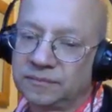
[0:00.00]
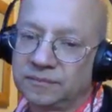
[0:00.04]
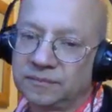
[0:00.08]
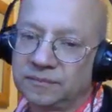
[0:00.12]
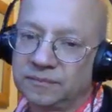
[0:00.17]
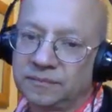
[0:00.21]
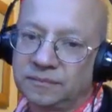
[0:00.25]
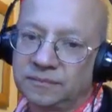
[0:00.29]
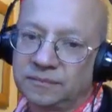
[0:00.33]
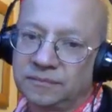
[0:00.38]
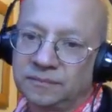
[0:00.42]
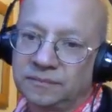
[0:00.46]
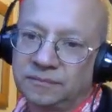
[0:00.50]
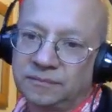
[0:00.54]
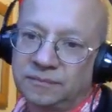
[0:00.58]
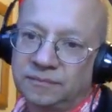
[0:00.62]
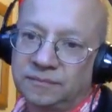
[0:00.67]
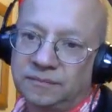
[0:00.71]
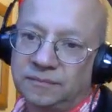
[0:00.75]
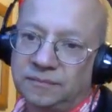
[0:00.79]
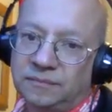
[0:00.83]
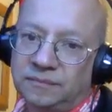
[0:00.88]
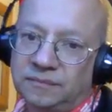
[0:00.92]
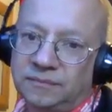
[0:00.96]

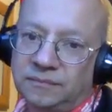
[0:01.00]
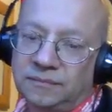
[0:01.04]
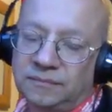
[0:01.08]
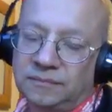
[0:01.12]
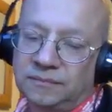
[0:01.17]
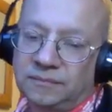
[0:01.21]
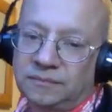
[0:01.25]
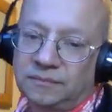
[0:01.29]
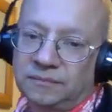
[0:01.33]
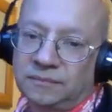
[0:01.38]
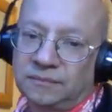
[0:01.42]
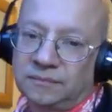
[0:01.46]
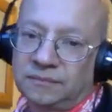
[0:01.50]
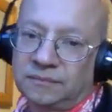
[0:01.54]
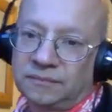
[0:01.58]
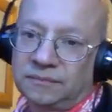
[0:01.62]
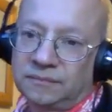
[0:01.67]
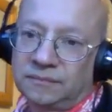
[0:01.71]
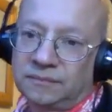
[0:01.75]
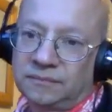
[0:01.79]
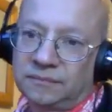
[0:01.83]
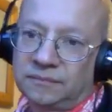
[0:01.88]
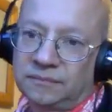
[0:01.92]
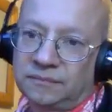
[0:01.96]

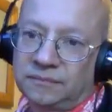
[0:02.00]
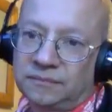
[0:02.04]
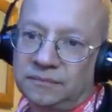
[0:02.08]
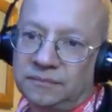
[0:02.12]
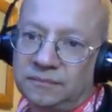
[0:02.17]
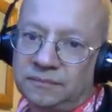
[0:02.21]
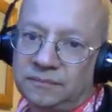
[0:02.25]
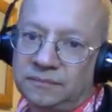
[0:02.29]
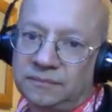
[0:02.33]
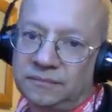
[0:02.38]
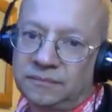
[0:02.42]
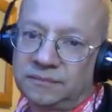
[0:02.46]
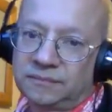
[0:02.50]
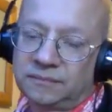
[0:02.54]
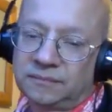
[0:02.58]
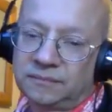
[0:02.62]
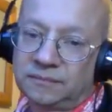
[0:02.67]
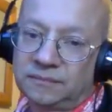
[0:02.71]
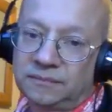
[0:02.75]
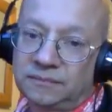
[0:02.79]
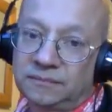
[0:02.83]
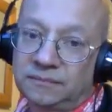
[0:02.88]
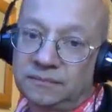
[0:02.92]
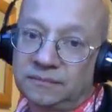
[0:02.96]

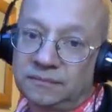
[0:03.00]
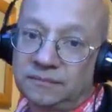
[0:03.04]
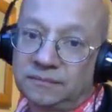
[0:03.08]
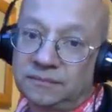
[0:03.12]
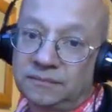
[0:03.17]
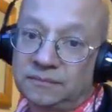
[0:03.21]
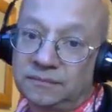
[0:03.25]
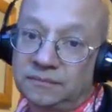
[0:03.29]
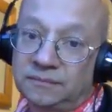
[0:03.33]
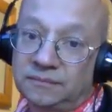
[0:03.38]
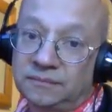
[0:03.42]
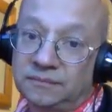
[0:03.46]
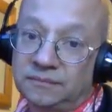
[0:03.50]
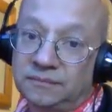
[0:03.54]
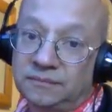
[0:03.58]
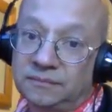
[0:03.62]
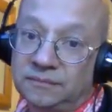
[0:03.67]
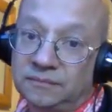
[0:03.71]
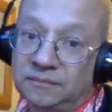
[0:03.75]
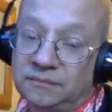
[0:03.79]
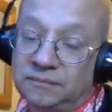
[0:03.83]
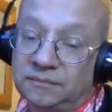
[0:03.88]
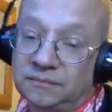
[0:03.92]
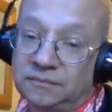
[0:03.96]

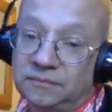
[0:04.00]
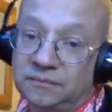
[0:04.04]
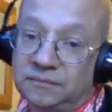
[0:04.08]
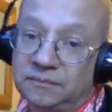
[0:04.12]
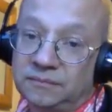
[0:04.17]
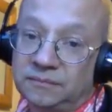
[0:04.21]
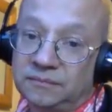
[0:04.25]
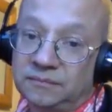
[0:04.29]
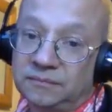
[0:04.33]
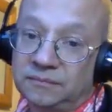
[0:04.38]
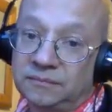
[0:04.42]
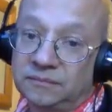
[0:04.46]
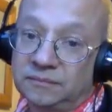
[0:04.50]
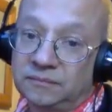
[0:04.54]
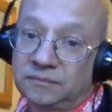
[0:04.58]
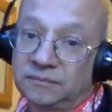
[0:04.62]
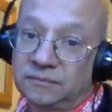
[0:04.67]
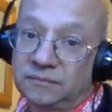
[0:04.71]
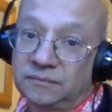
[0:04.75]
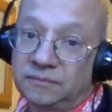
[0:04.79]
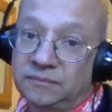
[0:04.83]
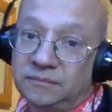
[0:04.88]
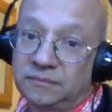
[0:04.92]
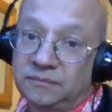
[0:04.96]

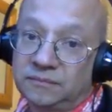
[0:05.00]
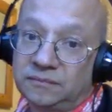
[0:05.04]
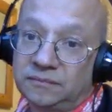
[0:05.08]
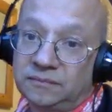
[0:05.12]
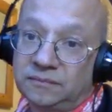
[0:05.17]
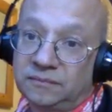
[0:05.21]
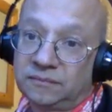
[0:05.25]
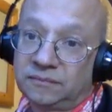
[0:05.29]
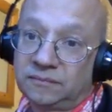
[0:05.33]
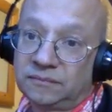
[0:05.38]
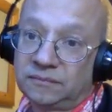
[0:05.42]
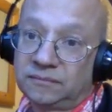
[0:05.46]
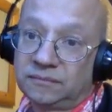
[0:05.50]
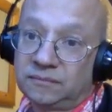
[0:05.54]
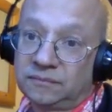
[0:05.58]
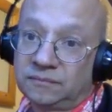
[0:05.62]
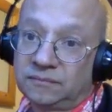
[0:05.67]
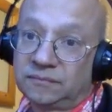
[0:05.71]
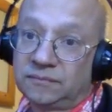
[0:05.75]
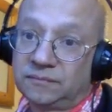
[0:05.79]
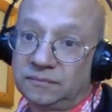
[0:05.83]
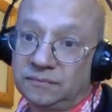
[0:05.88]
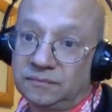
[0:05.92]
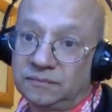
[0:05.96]

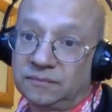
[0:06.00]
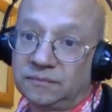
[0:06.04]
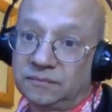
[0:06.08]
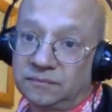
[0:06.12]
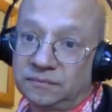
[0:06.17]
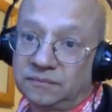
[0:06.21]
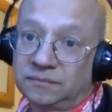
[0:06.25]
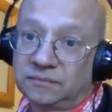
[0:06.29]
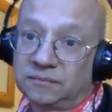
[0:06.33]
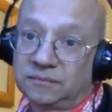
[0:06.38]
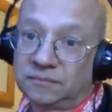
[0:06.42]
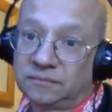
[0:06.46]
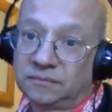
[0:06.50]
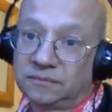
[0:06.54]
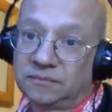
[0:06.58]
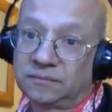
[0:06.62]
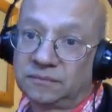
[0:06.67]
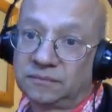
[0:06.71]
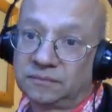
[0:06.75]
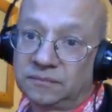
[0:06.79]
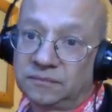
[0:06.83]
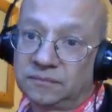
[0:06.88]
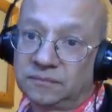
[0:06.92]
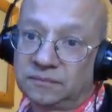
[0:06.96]

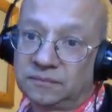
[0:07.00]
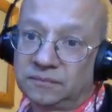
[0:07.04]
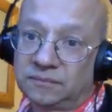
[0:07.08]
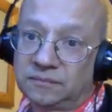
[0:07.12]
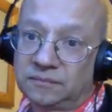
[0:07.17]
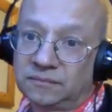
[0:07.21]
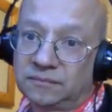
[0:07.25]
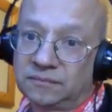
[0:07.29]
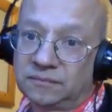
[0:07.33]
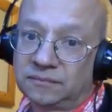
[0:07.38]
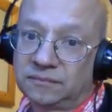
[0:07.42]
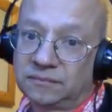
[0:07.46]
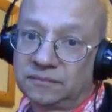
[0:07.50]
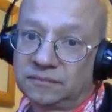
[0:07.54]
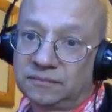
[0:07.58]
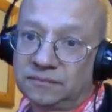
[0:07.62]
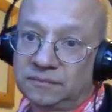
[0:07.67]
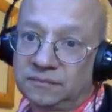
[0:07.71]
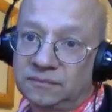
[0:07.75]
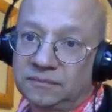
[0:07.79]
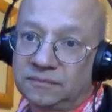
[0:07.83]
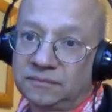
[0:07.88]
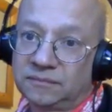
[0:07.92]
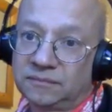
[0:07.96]
(not speaking)